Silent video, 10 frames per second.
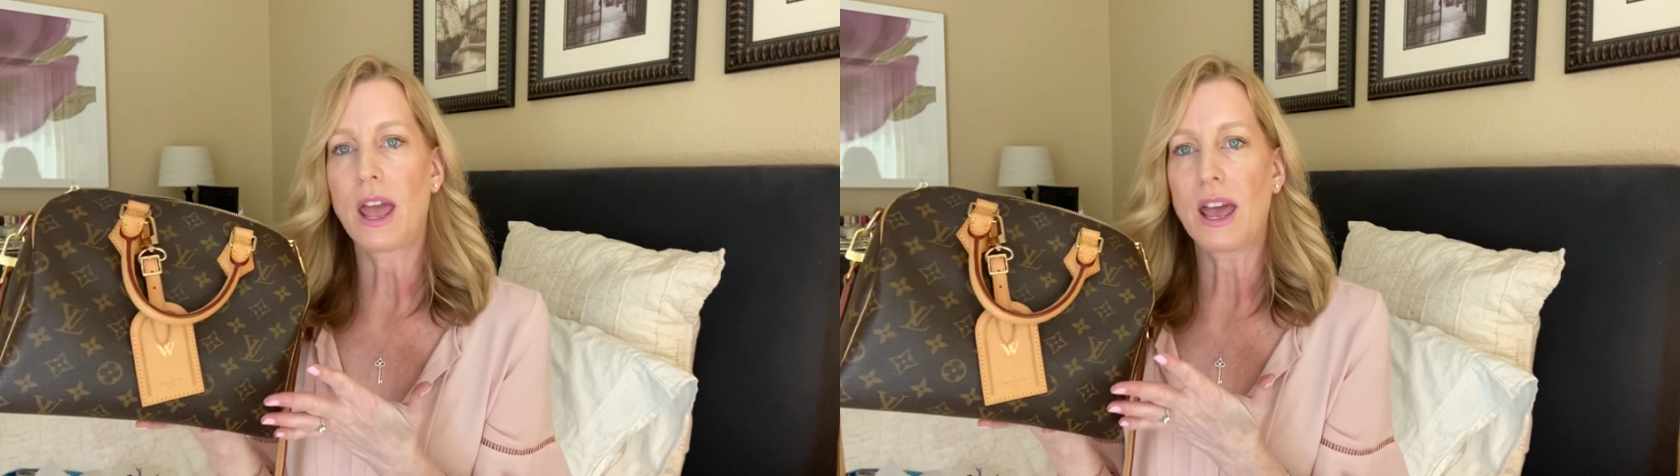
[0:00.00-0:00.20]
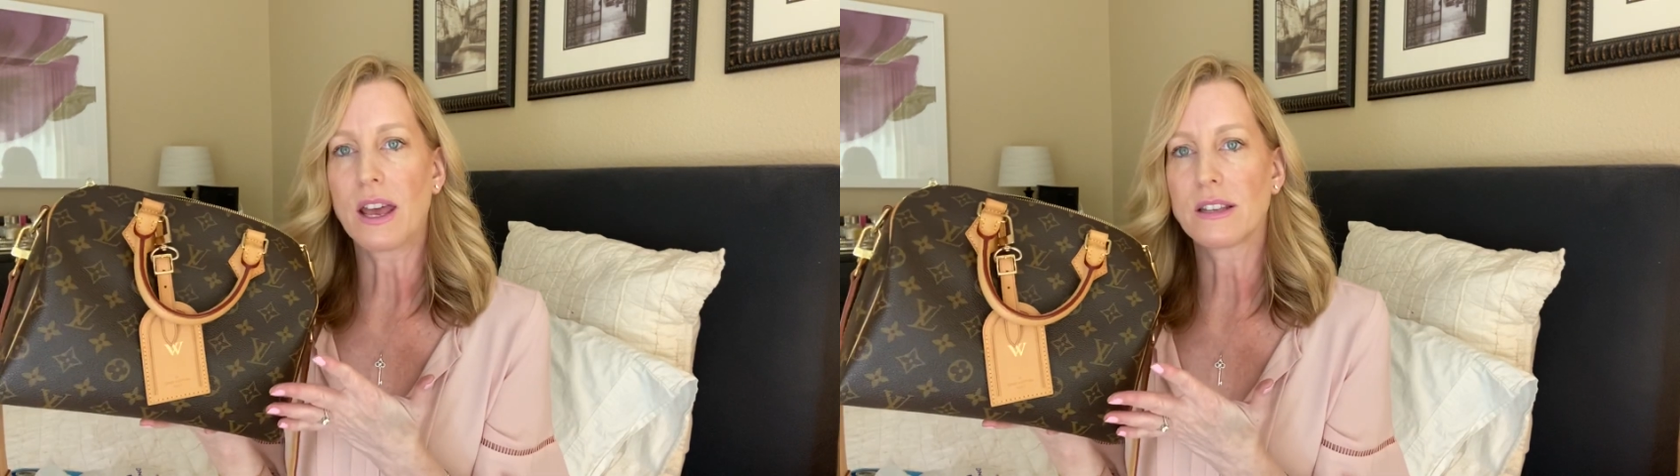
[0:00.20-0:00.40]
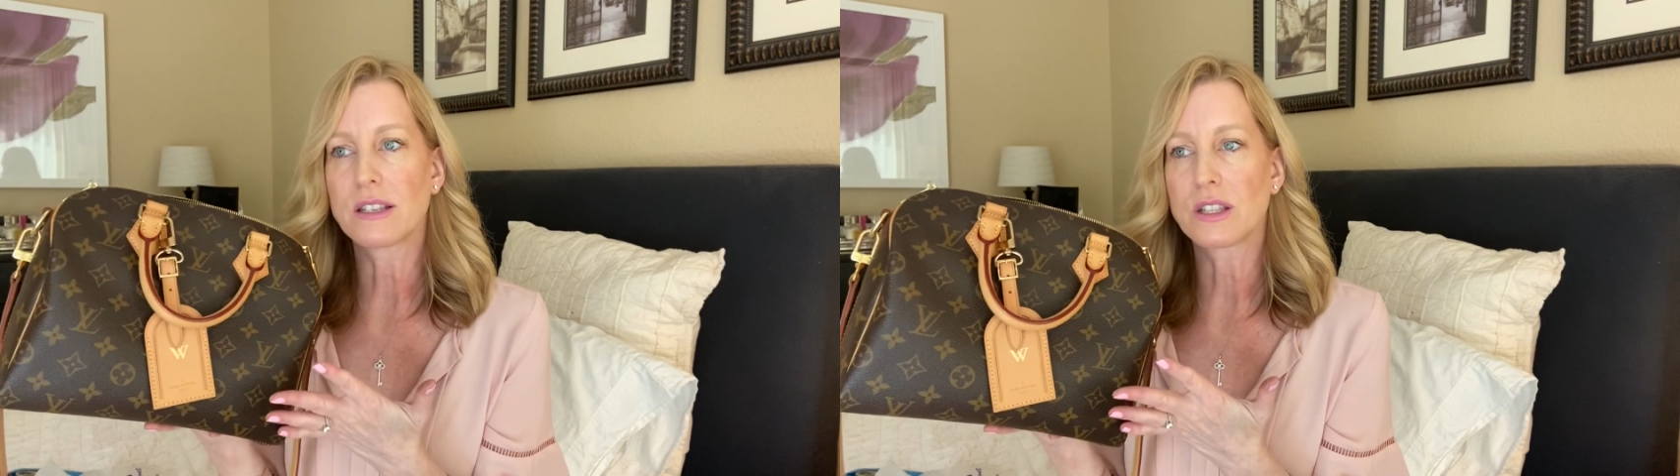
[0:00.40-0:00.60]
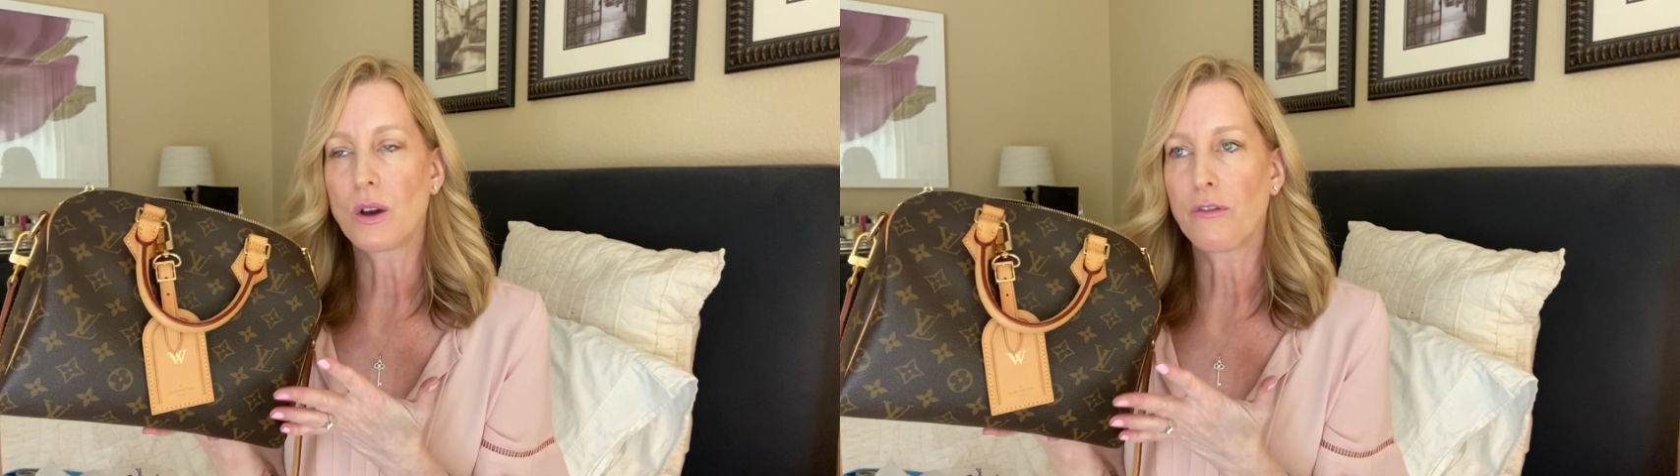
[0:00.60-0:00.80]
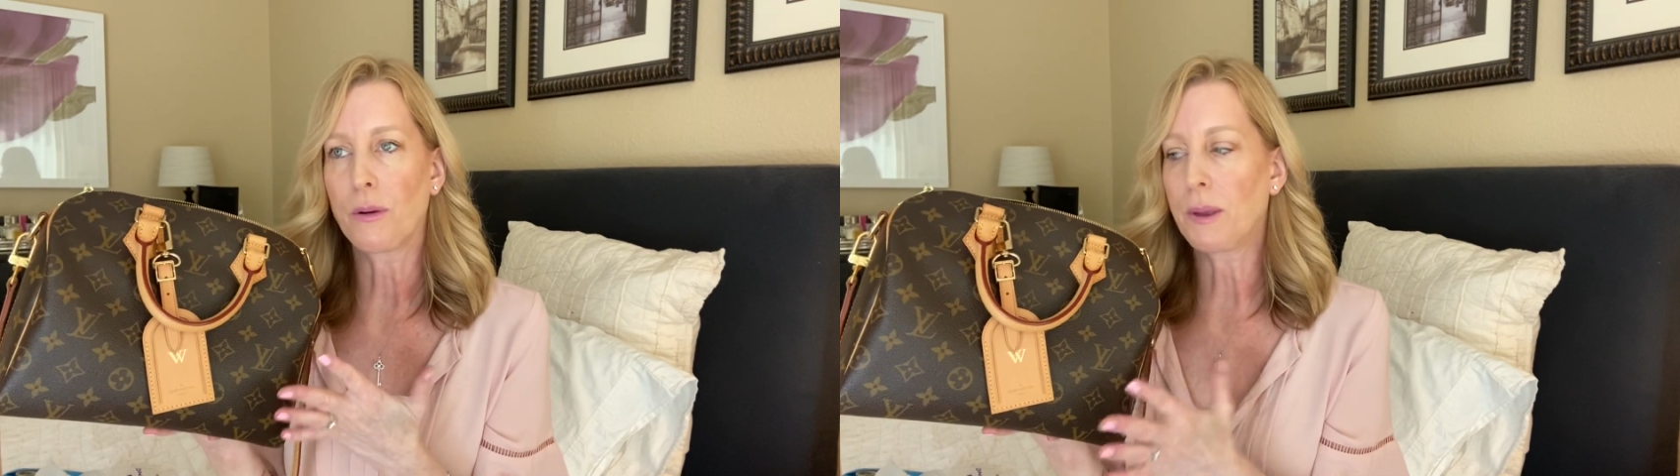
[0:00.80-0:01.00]
And
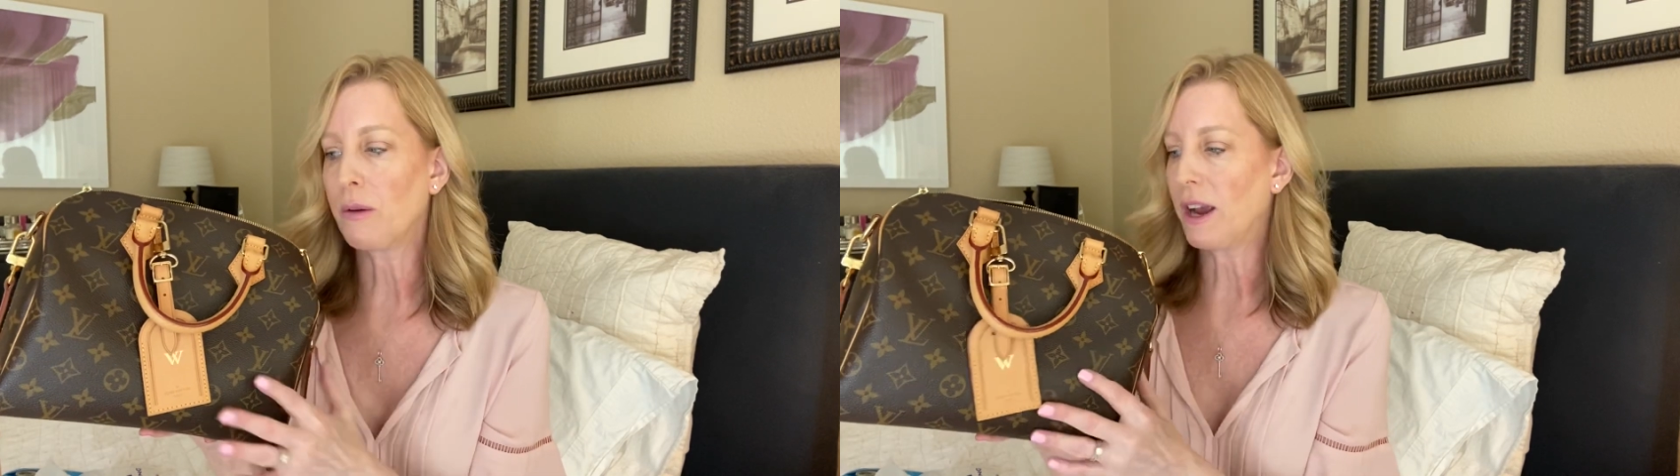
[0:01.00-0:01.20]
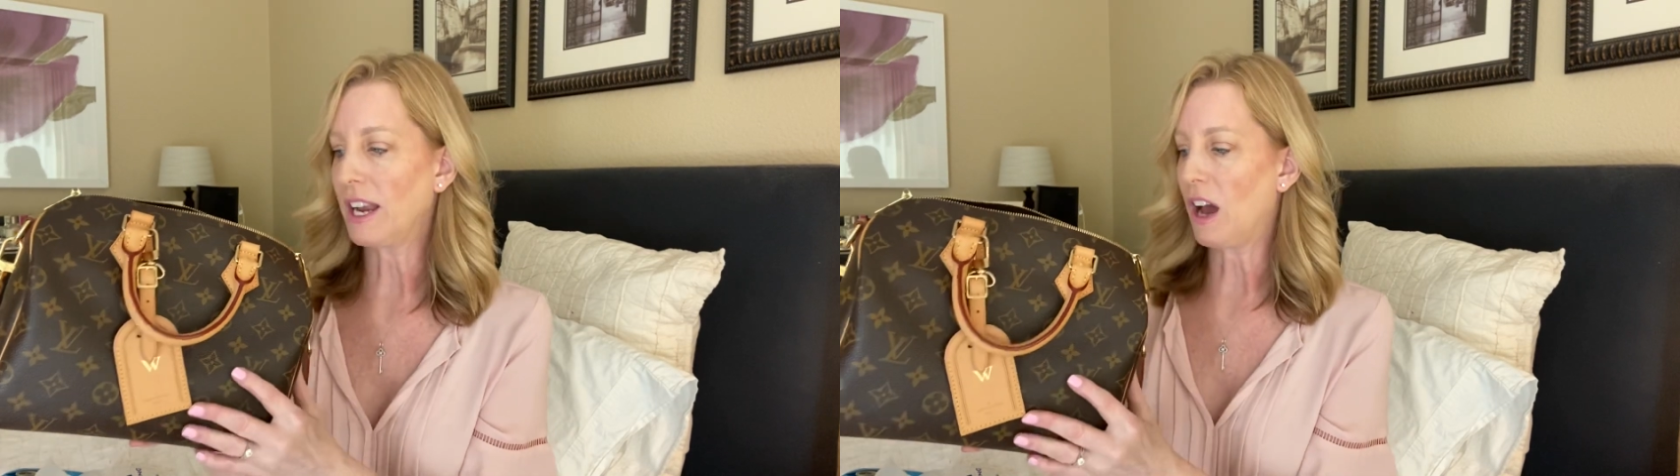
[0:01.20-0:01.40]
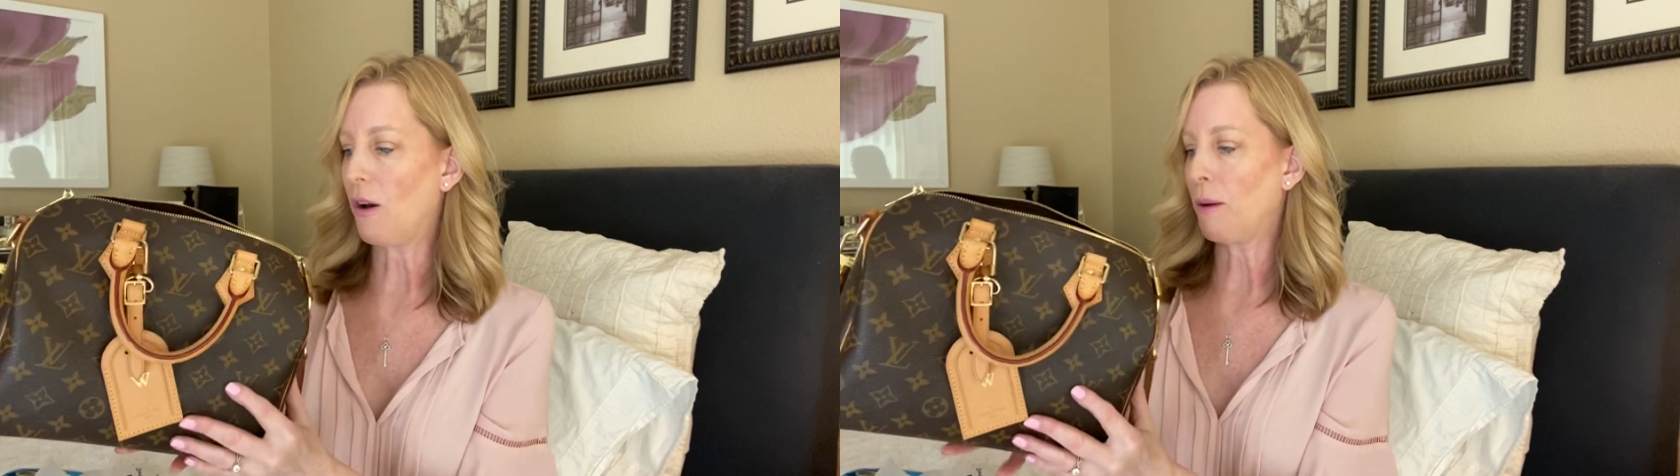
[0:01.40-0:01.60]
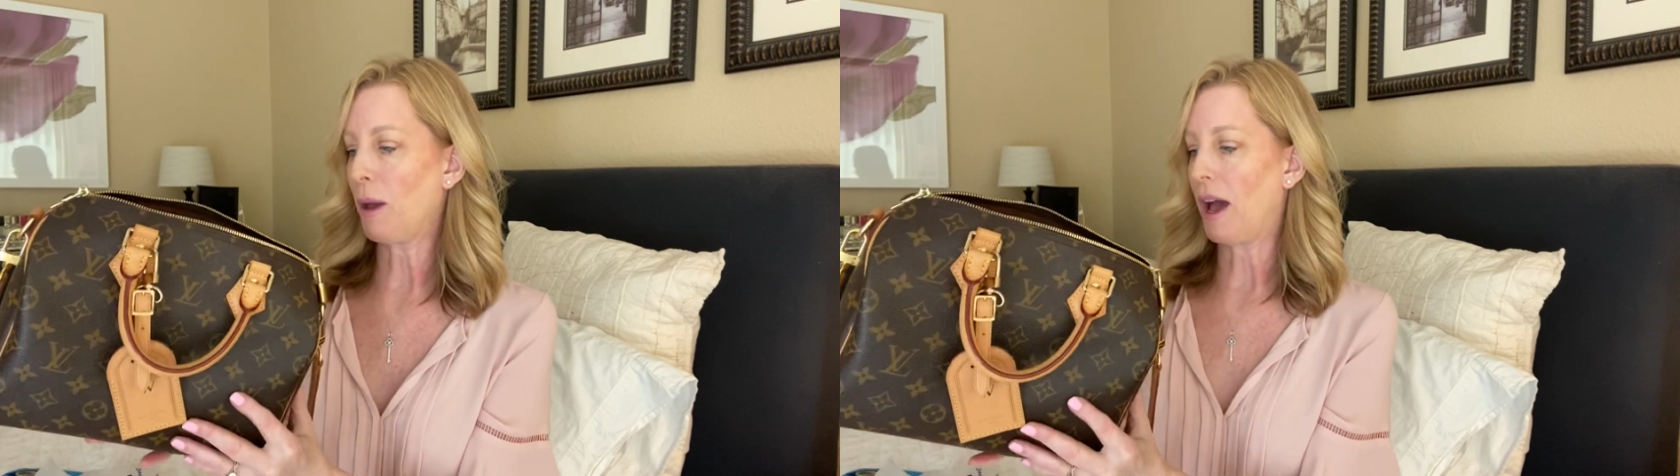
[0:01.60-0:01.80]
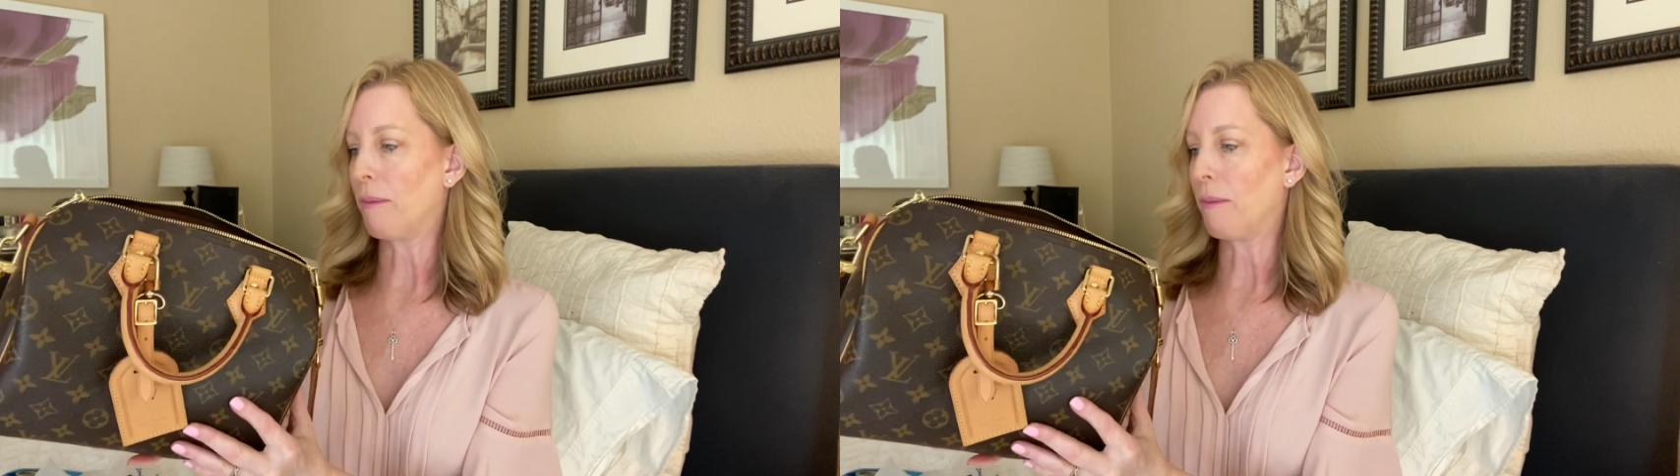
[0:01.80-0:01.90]
so for me right now,